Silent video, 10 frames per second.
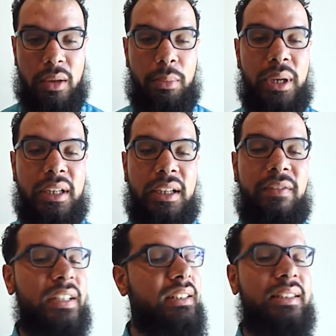But
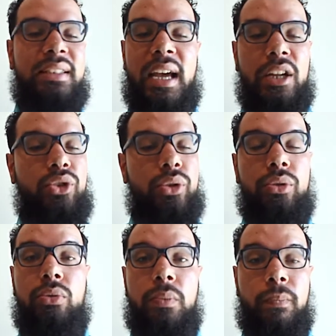this is not
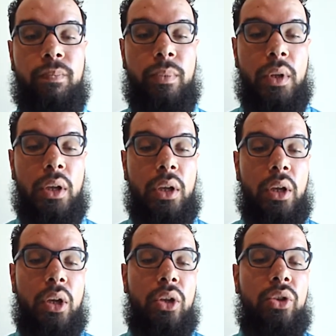true
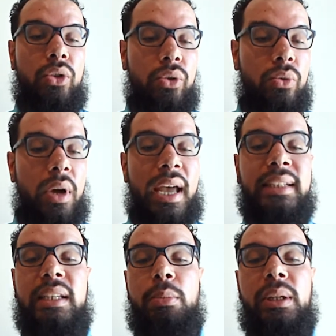you,
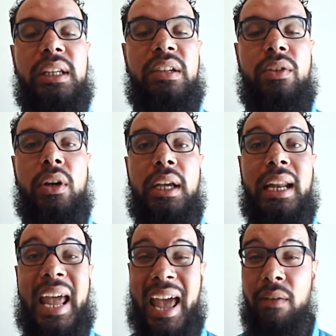as a believer and
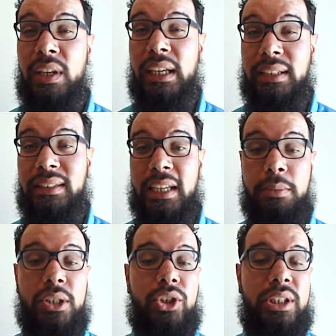having
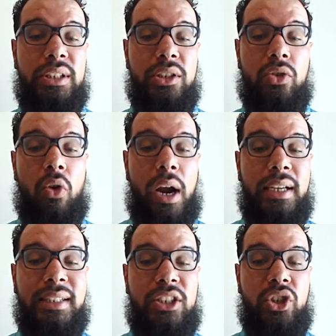accepted Jesus
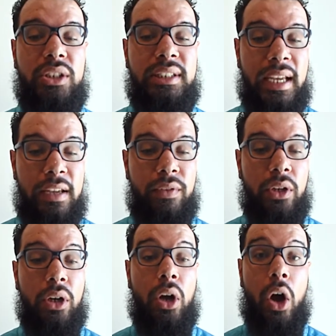Christ as your
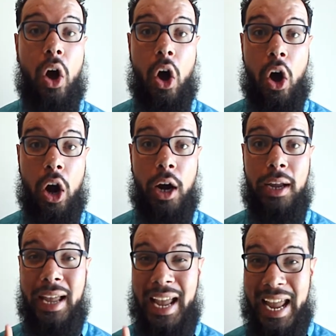Savior, are
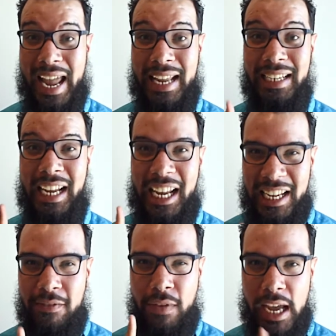an
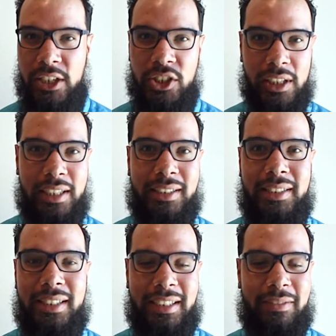evangelist.